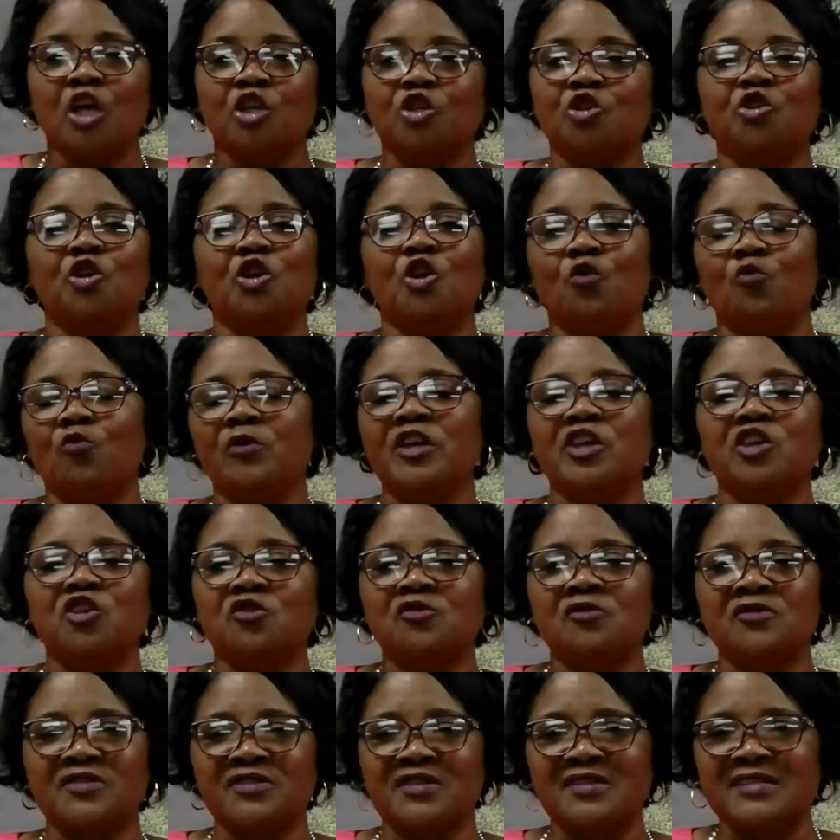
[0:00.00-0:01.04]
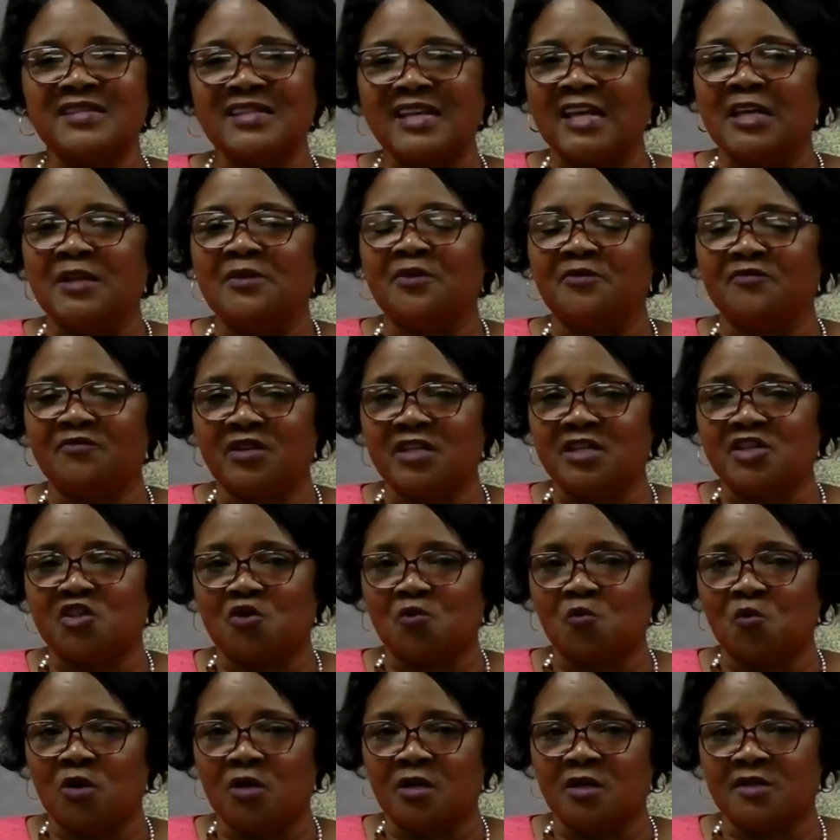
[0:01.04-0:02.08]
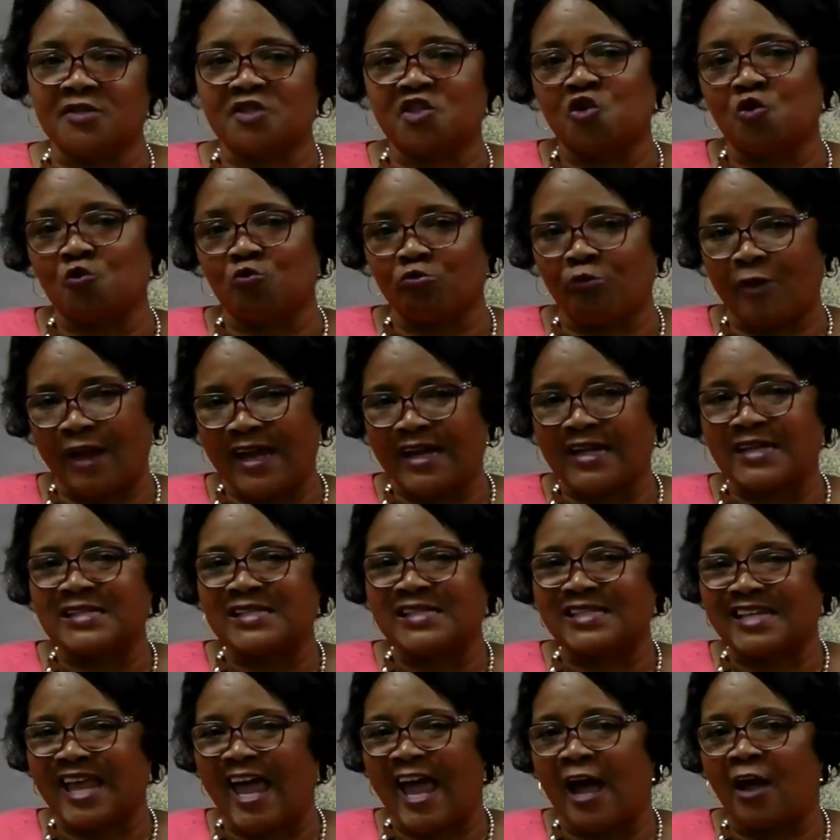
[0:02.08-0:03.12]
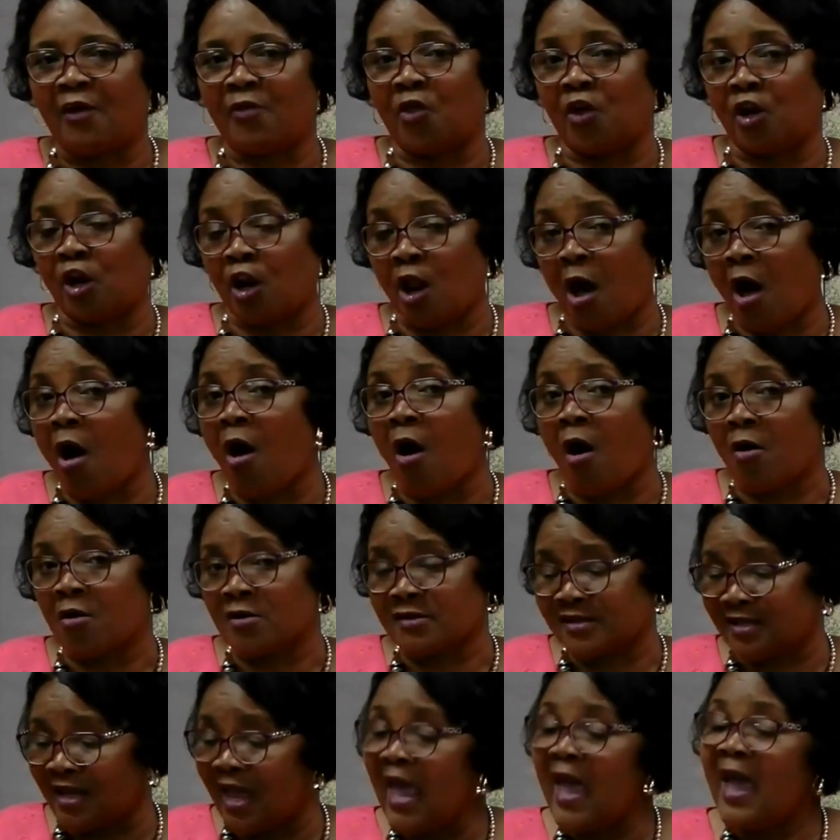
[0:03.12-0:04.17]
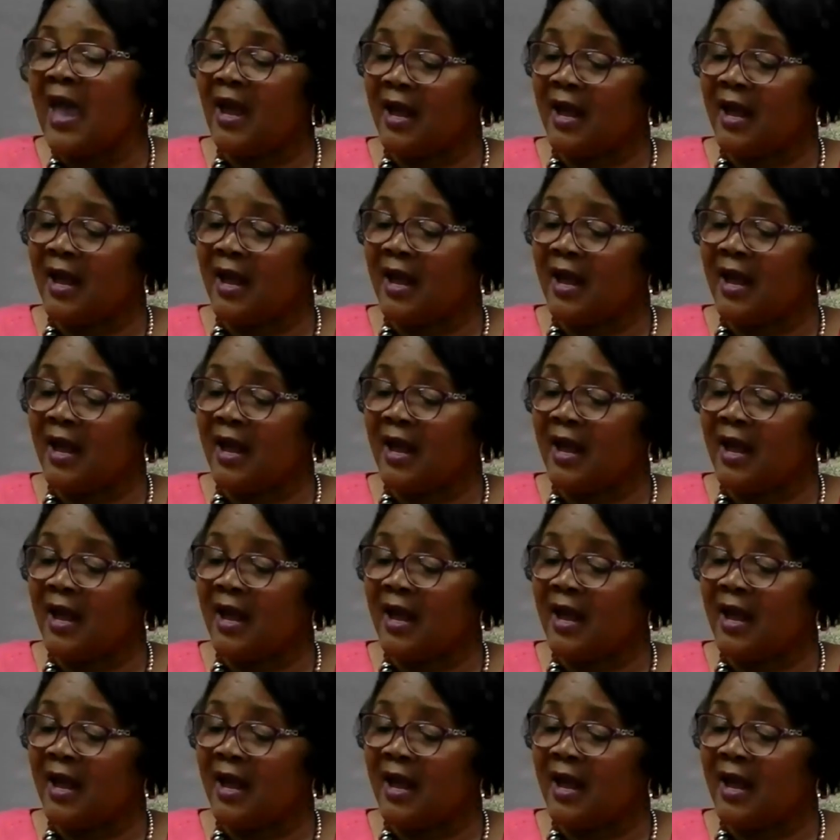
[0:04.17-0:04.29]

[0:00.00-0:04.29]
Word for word: You know, we used to say the vision was to reconcile the lost